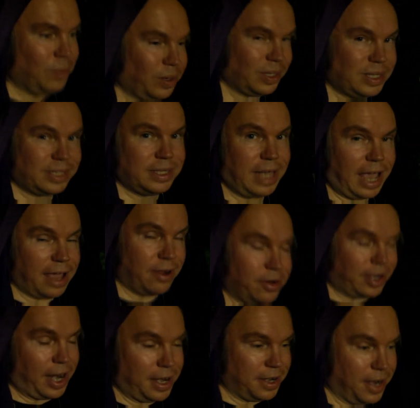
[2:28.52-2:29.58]
But
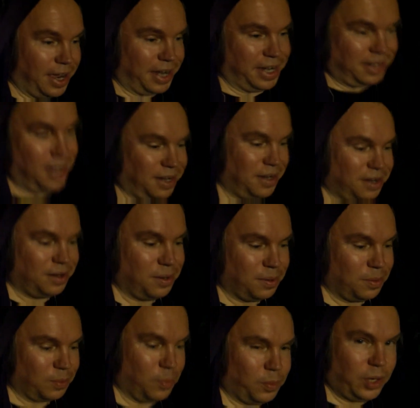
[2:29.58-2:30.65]
Saturday night, and
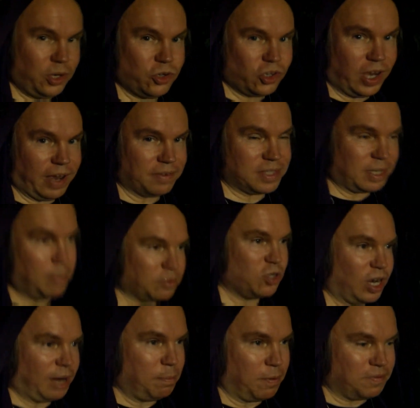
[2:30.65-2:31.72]
we usually have some
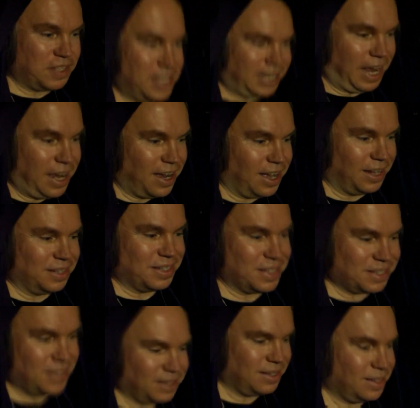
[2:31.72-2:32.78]
type of
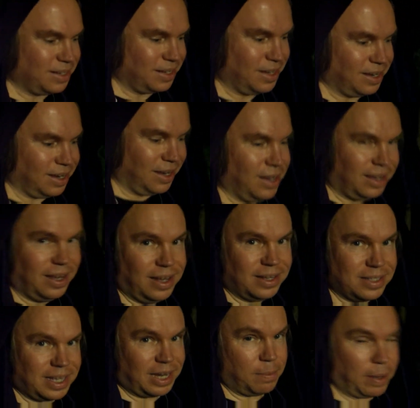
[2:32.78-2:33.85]
seance.
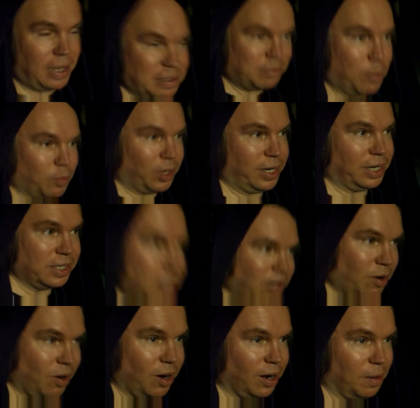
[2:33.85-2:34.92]
Psychic Bob's been working
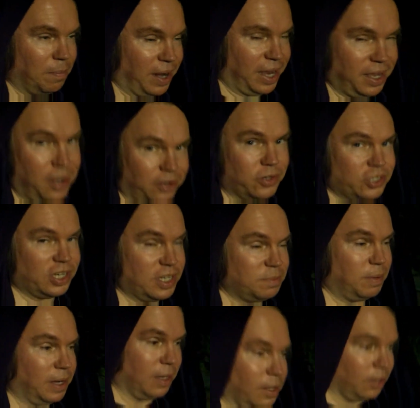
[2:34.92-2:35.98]
so hard, my energy's
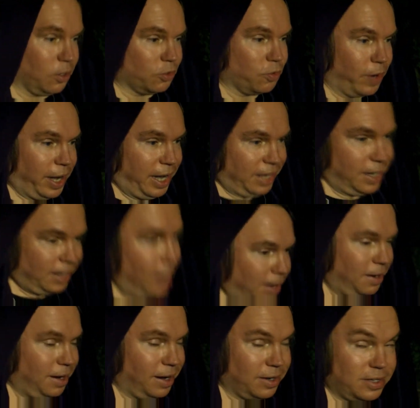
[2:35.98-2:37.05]
been a little drained, and
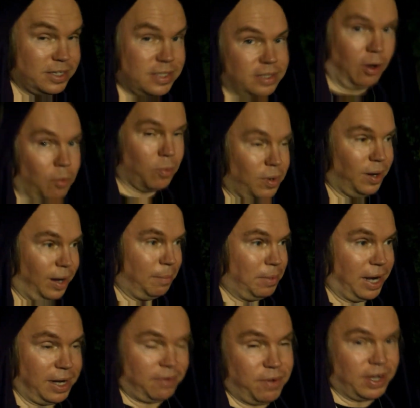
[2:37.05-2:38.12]
I just don't, I'm
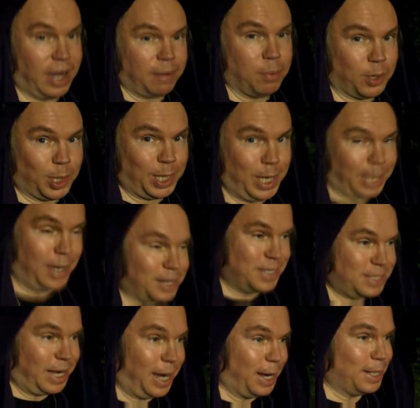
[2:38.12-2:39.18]
not even able to get a
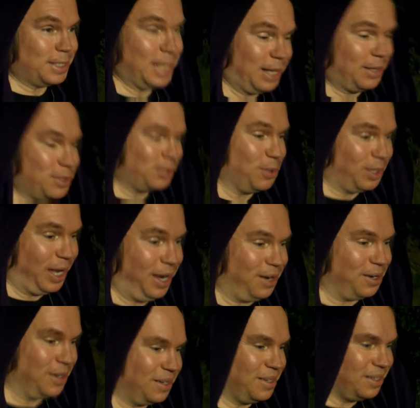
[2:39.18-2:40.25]
seance out till later.